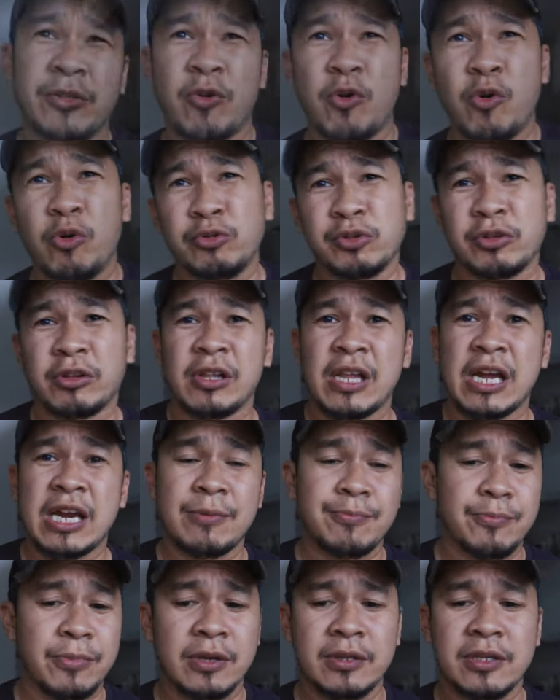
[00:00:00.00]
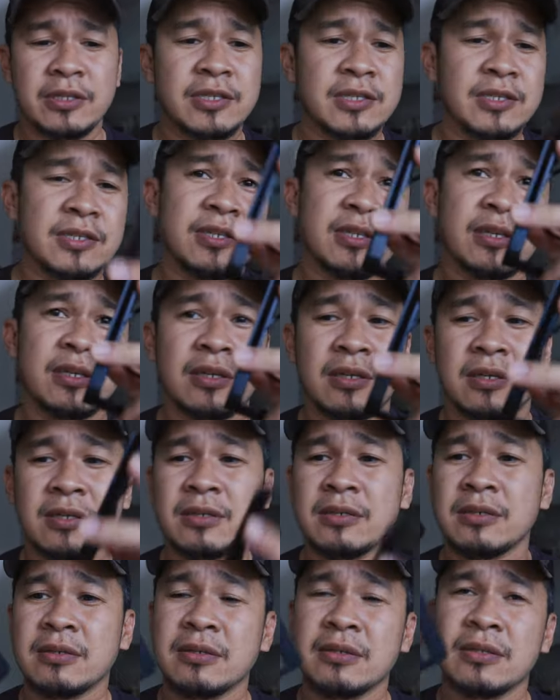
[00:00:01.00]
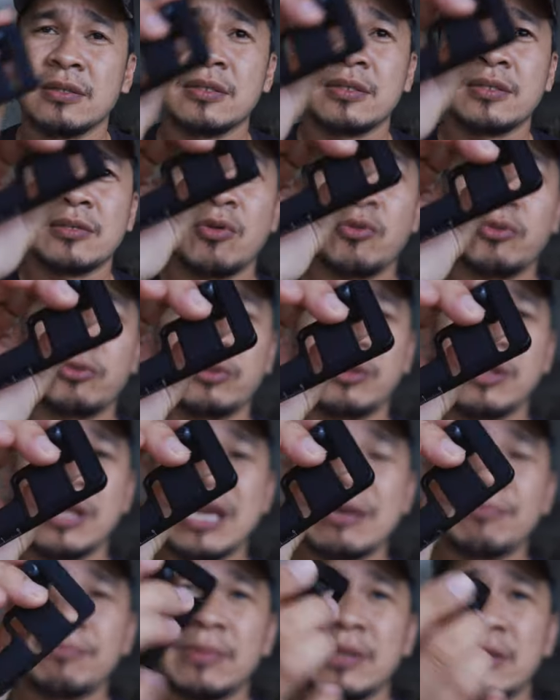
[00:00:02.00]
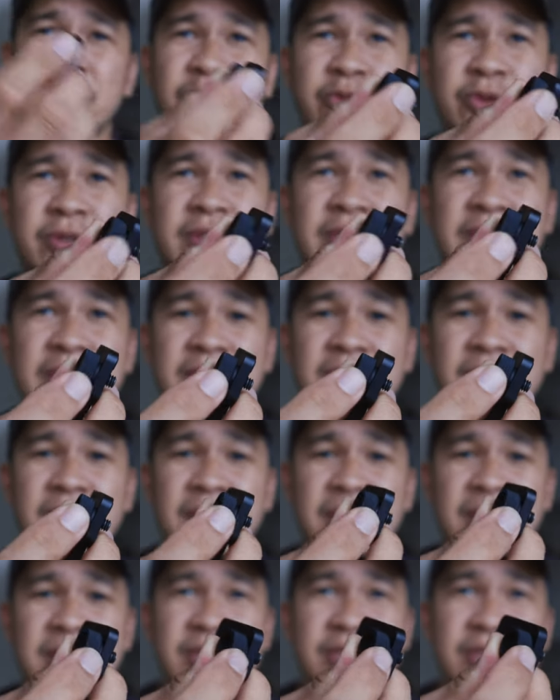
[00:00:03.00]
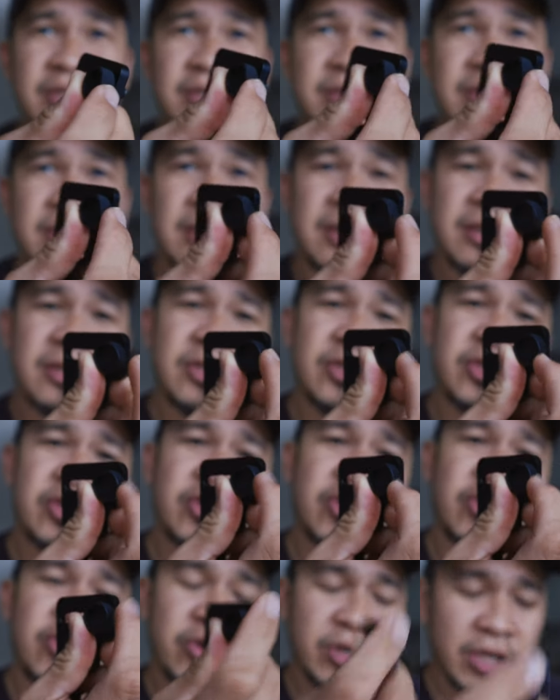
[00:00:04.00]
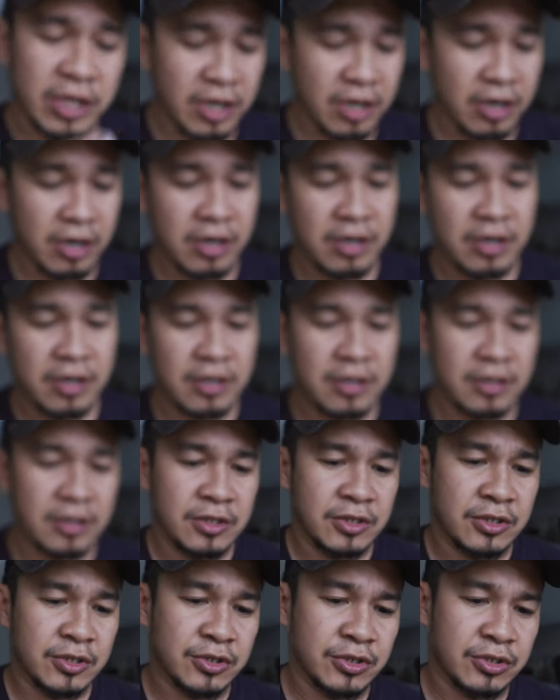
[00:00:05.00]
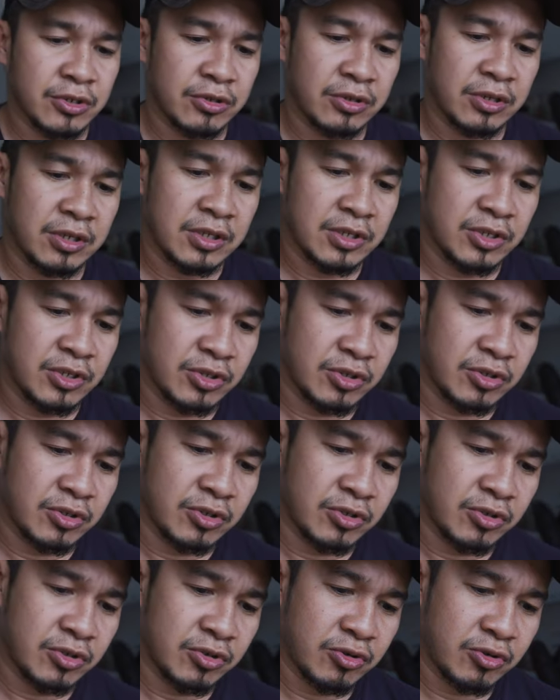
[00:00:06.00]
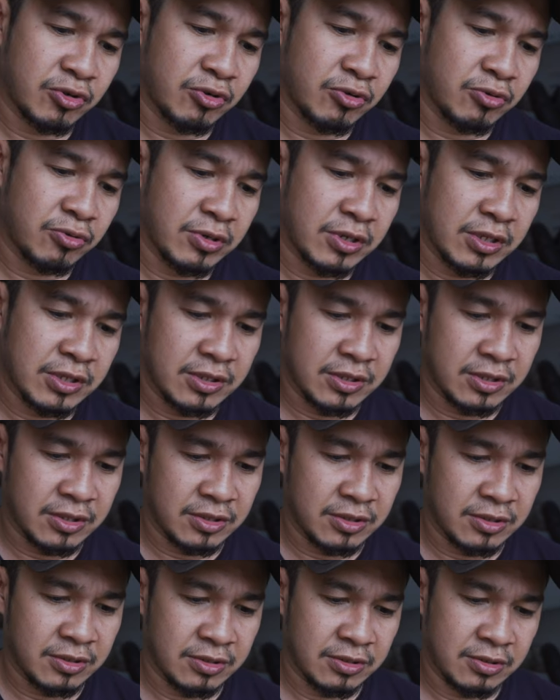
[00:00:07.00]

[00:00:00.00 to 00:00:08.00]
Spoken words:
the old clamp, this is the old clamp, but you would need this screw here. So you're gonna screw it.